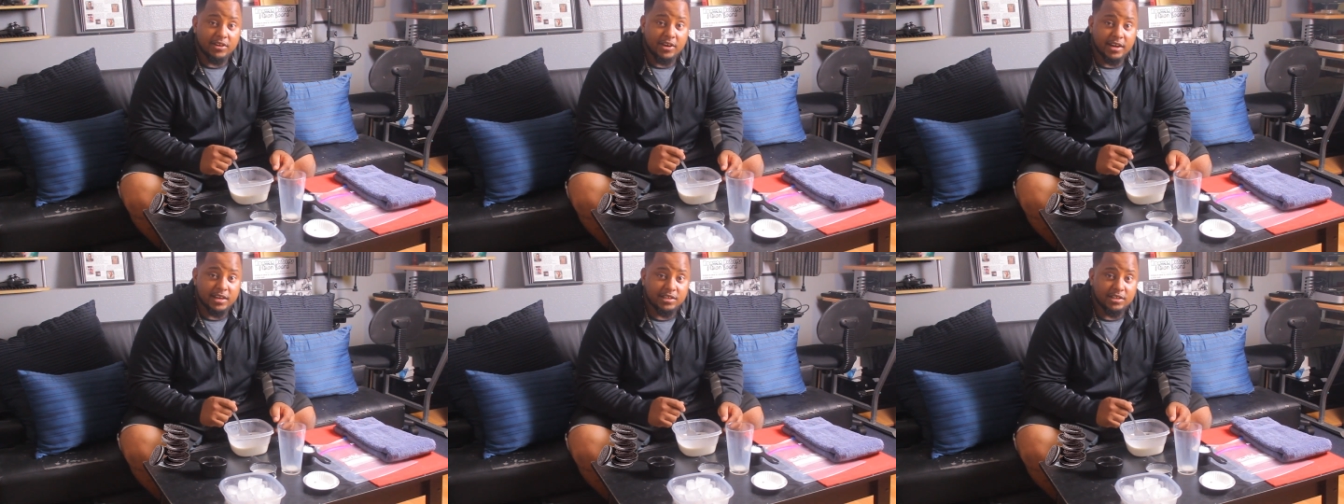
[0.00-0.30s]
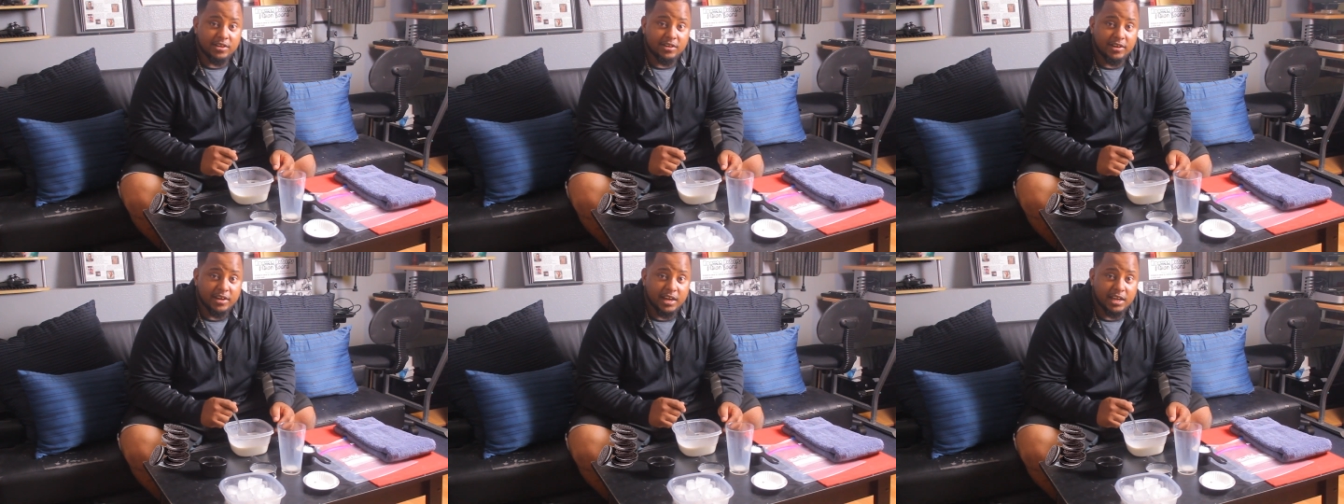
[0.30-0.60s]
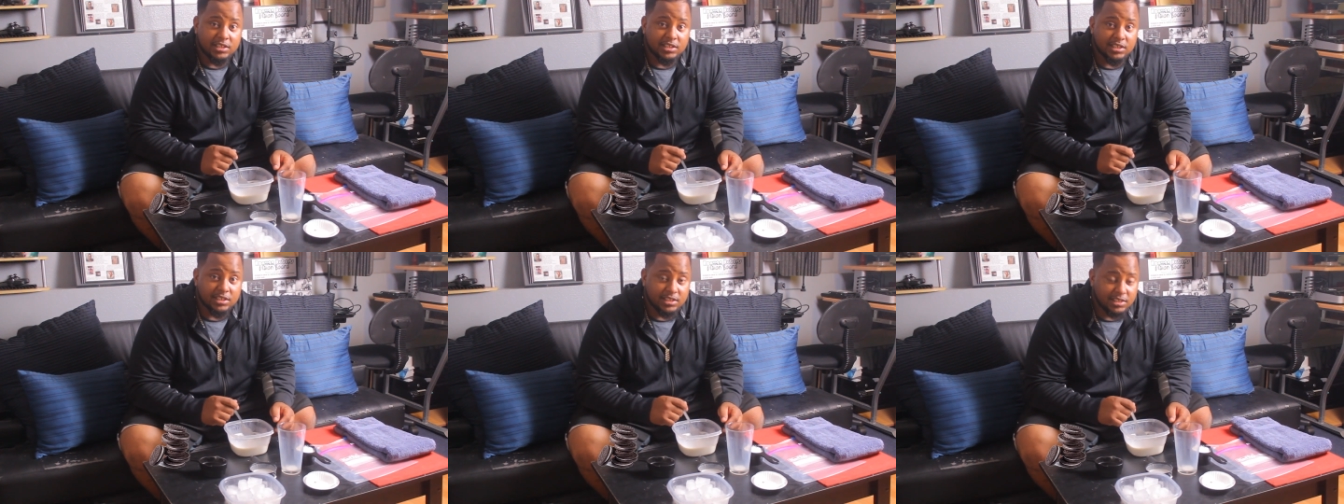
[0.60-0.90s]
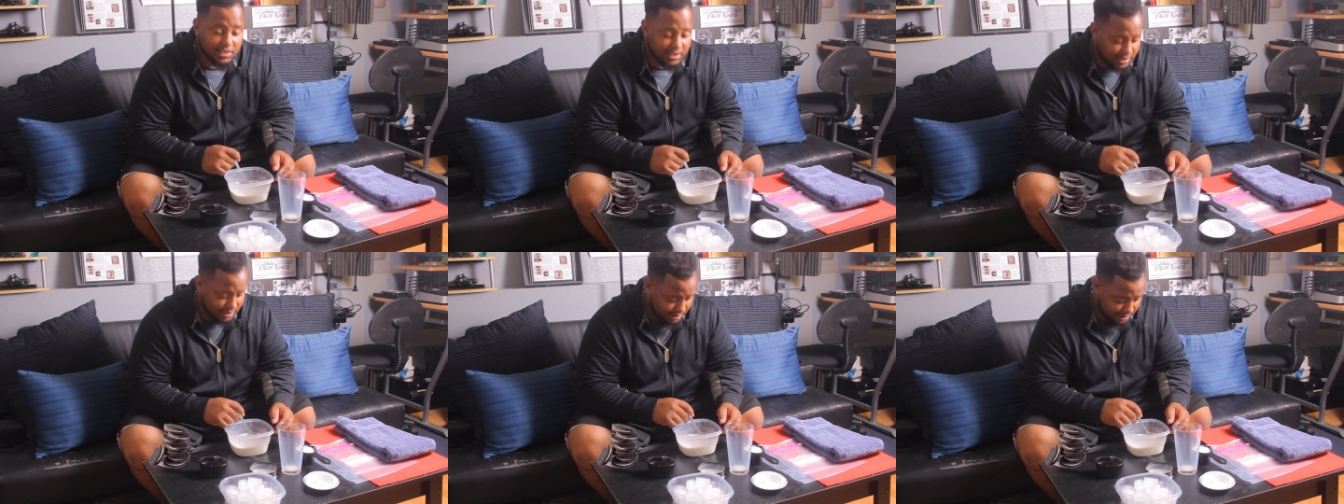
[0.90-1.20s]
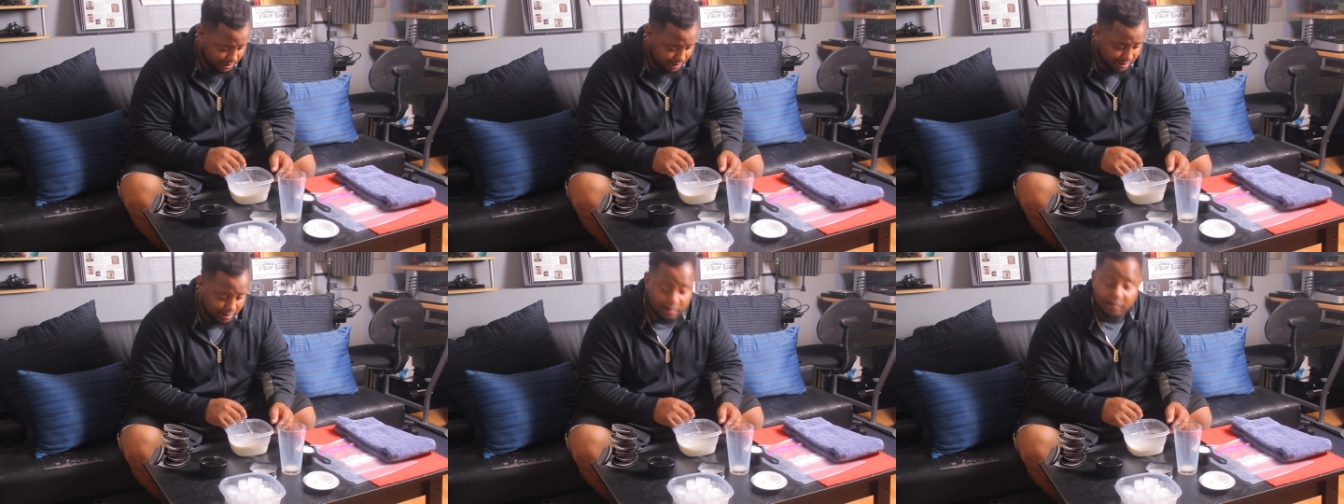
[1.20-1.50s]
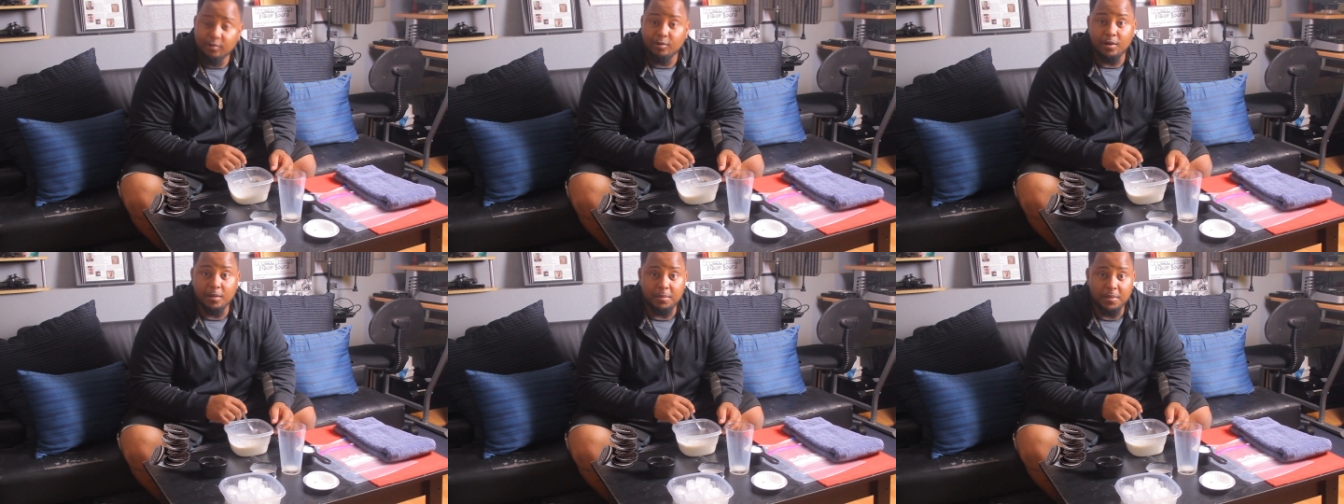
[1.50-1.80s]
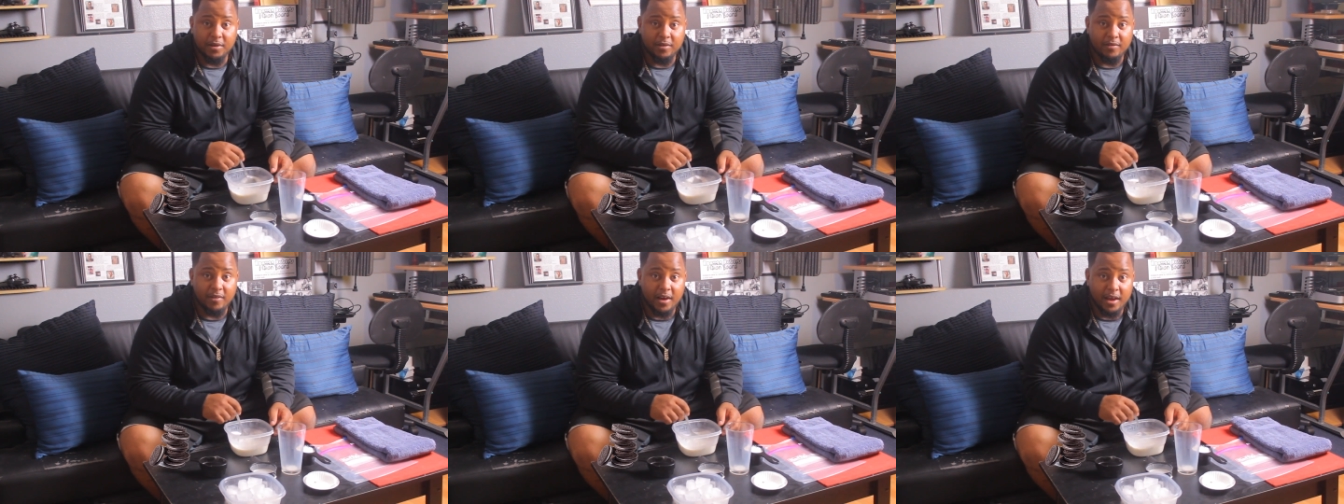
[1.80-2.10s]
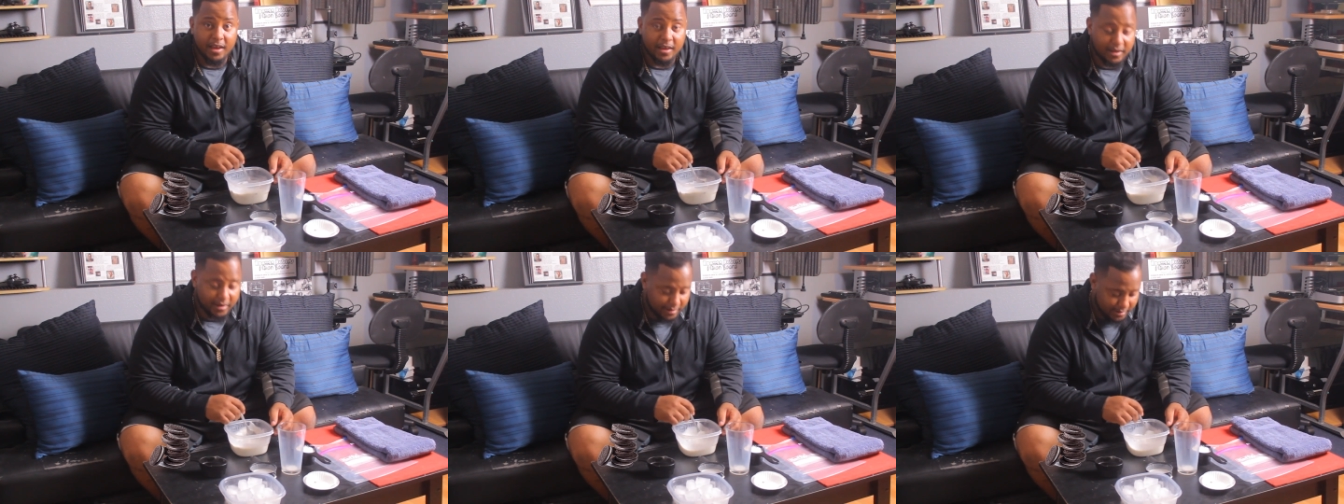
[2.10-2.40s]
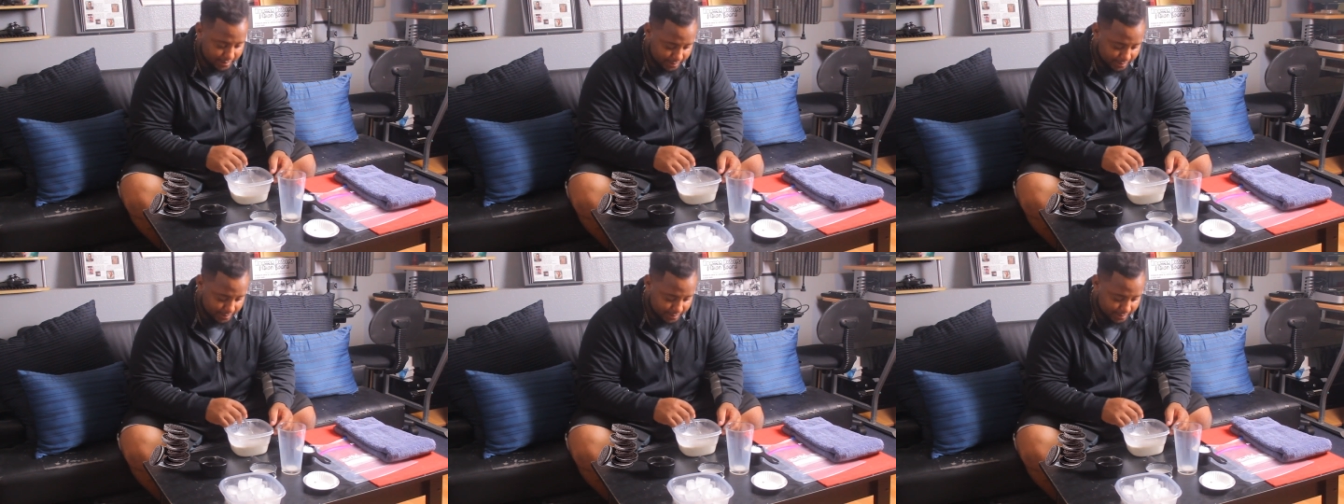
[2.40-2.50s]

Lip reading: greatest creation since women, right?